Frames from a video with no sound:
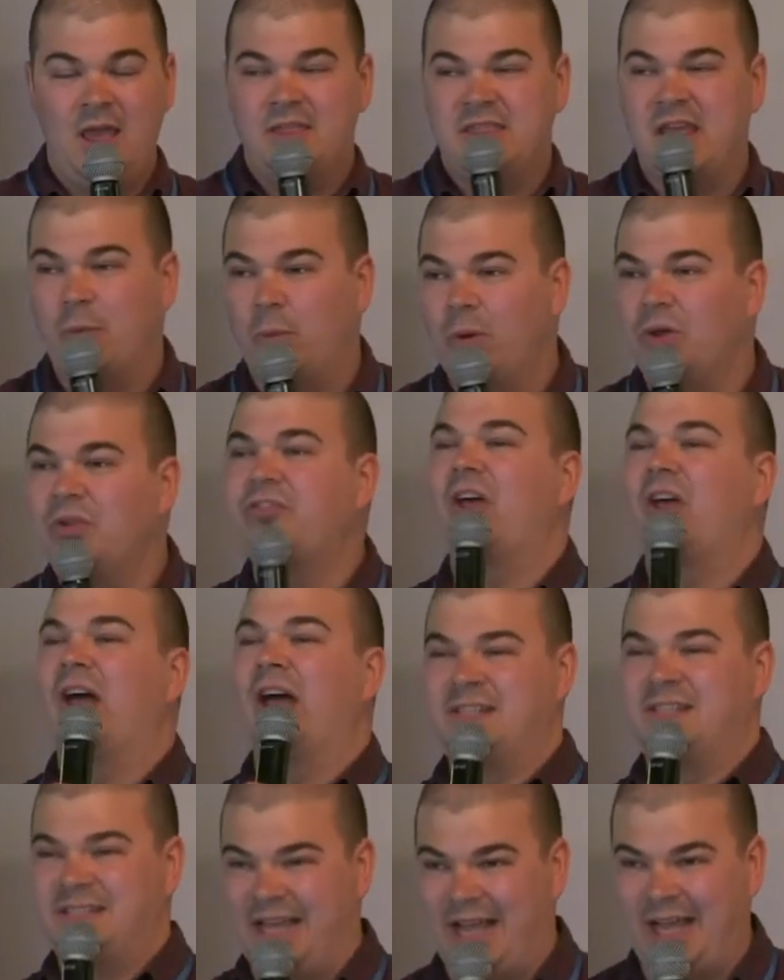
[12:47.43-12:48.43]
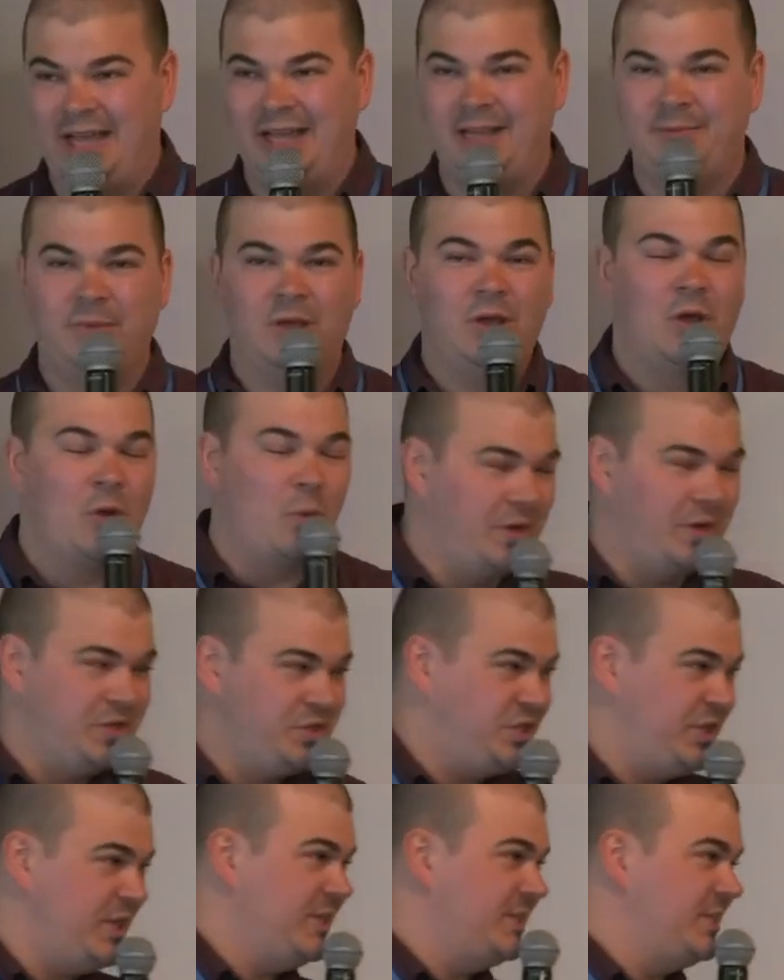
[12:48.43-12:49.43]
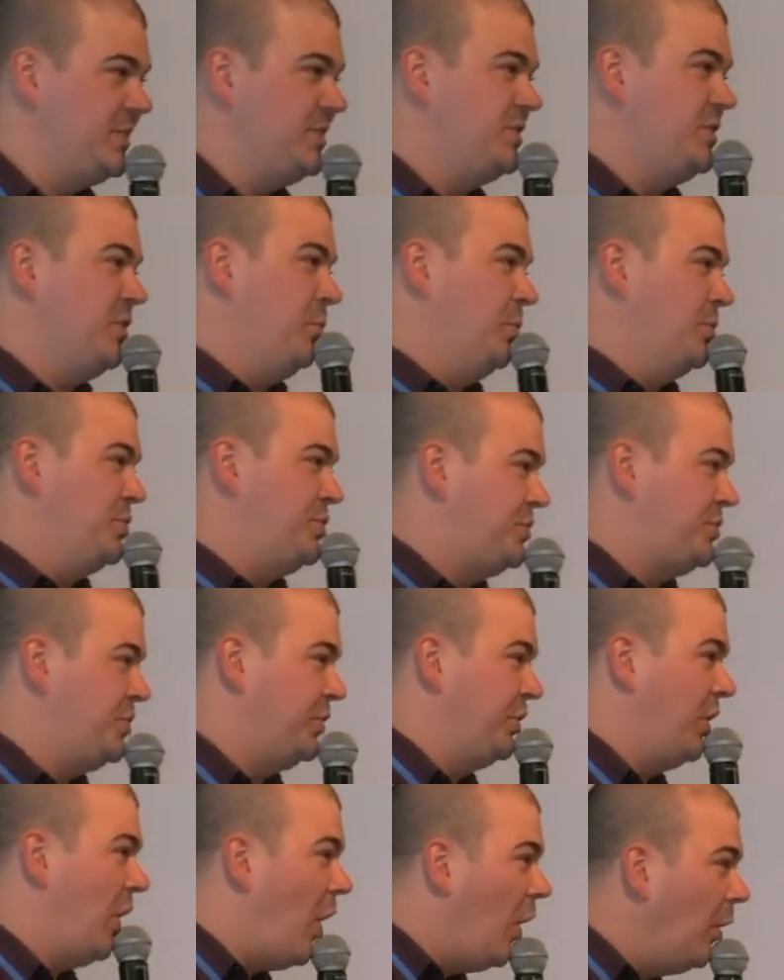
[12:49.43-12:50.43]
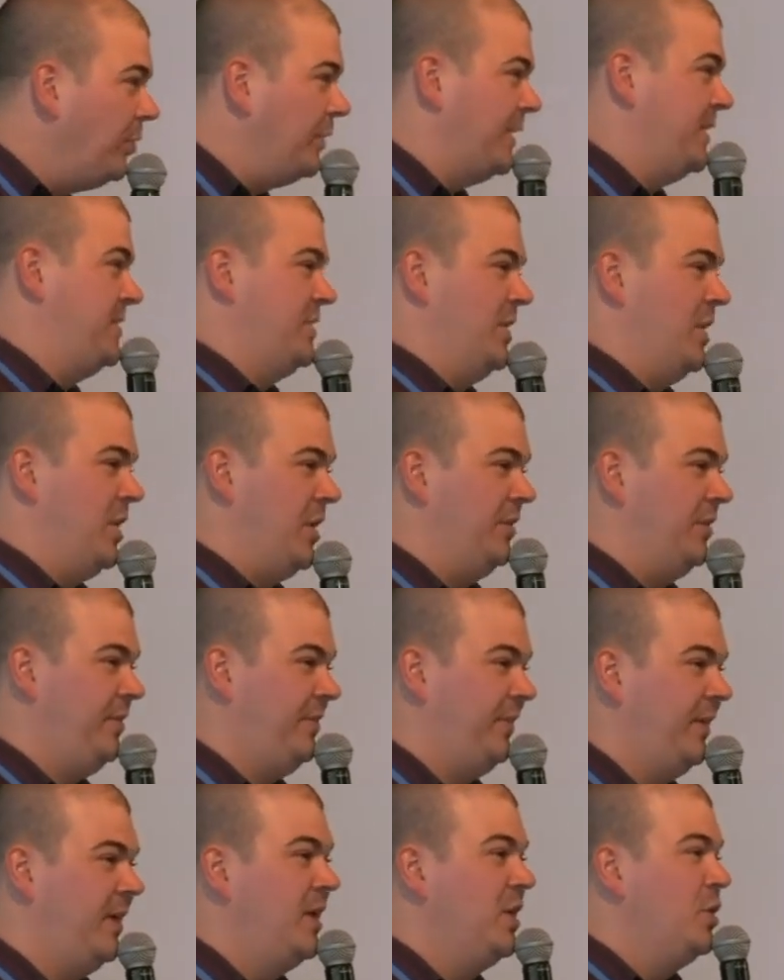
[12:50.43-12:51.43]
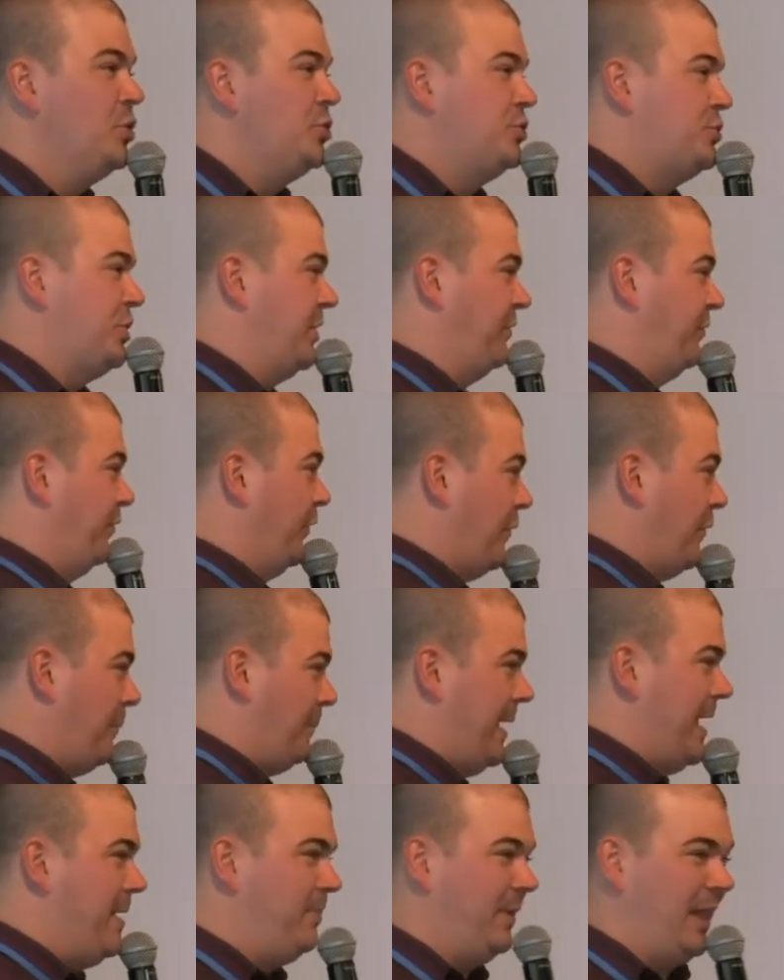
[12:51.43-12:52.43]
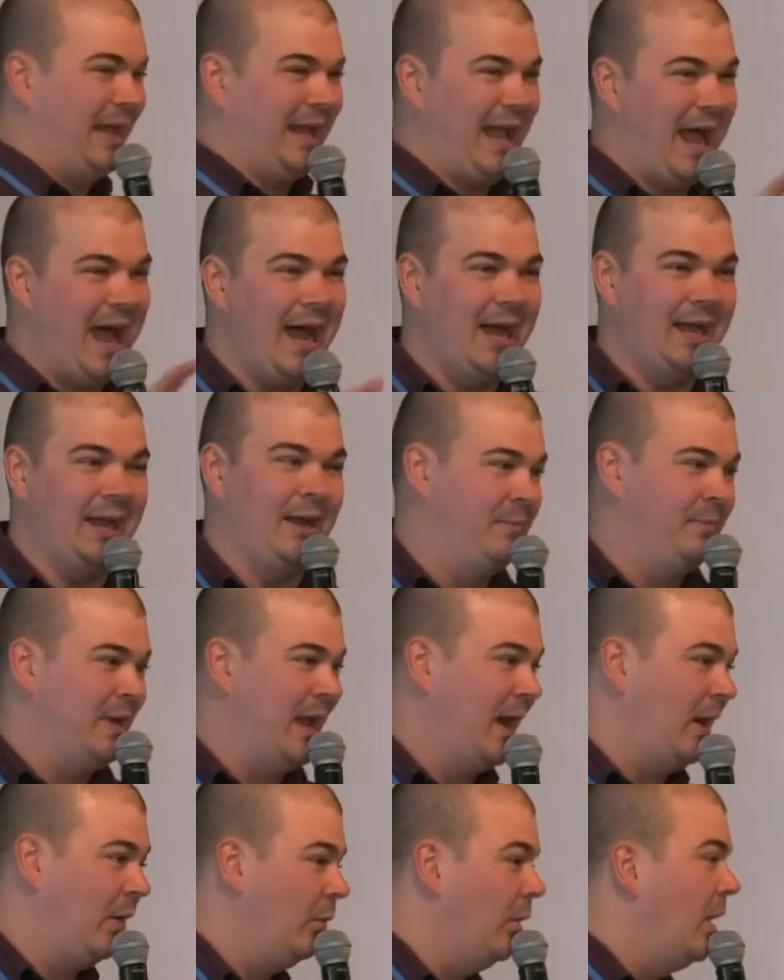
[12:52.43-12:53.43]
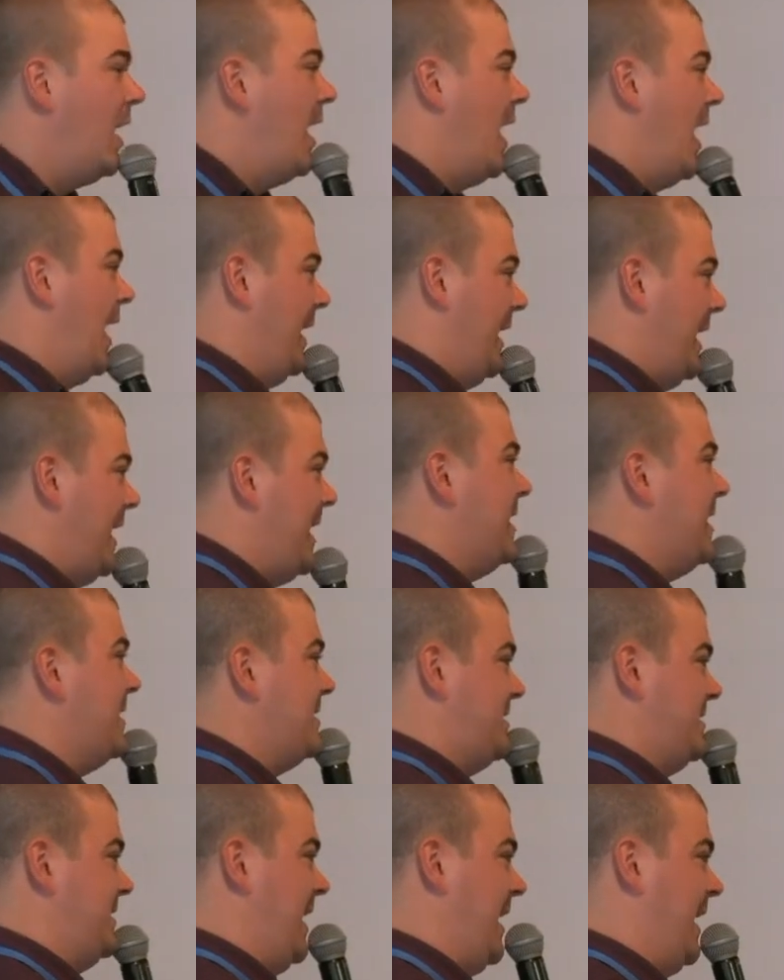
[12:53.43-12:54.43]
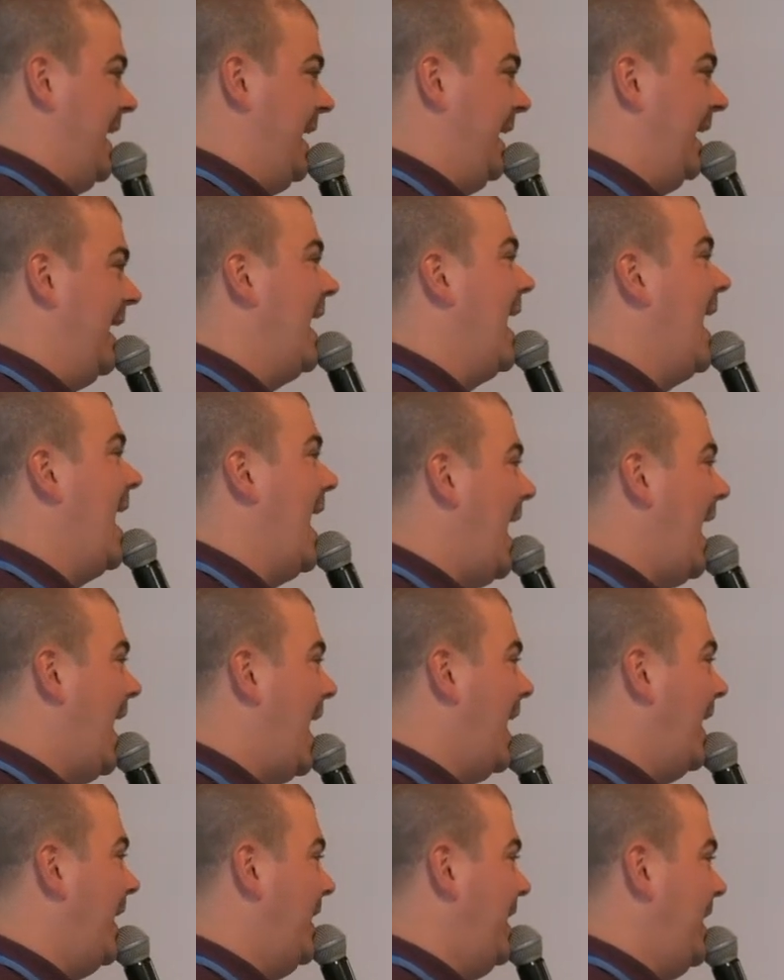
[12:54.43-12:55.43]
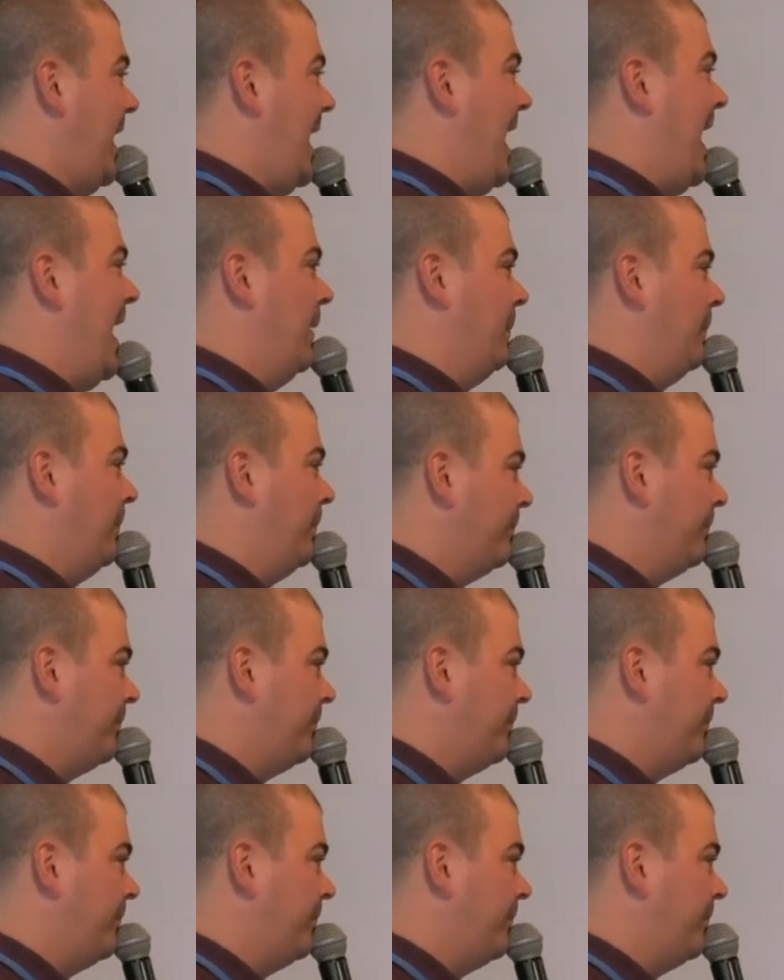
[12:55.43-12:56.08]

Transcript: There was a time when Jesus was stood on this earth, stood in front of people like I am now, and he is saying, I am,